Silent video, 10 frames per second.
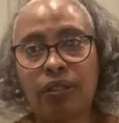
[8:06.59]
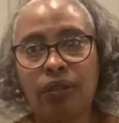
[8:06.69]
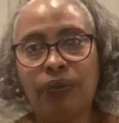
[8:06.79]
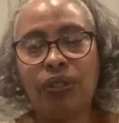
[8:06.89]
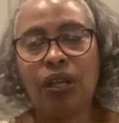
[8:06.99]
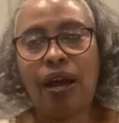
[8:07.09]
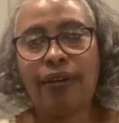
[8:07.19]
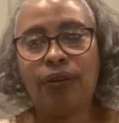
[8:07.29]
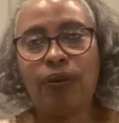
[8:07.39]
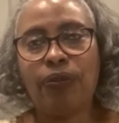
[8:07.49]
It was a
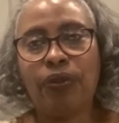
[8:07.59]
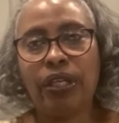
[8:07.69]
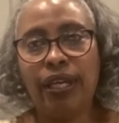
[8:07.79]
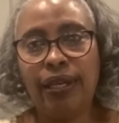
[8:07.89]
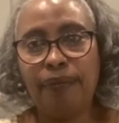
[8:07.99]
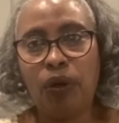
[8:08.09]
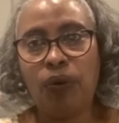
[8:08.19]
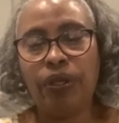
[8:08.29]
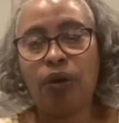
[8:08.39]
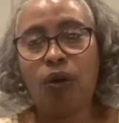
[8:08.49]
lot going through the
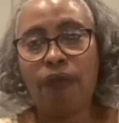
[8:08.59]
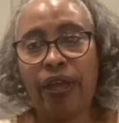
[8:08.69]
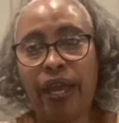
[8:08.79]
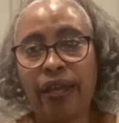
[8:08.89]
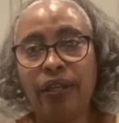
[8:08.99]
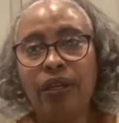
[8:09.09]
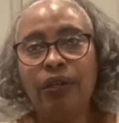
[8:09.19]
chemo and all that.